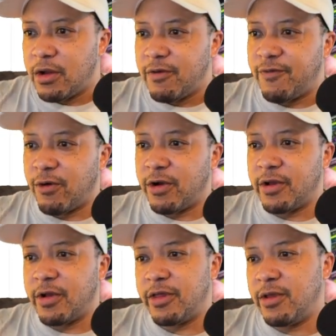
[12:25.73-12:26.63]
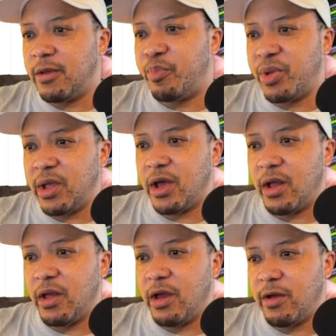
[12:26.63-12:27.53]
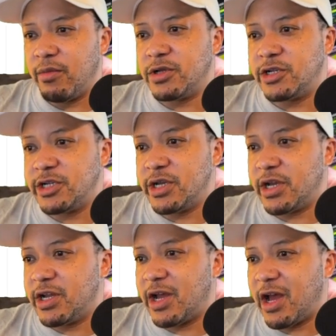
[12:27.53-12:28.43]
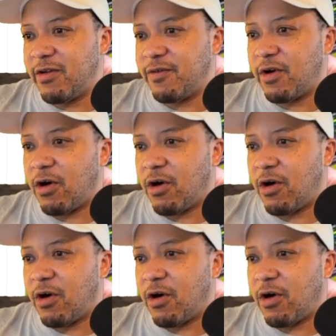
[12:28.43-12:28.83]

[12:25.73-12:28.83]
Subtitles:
for the BLMGNF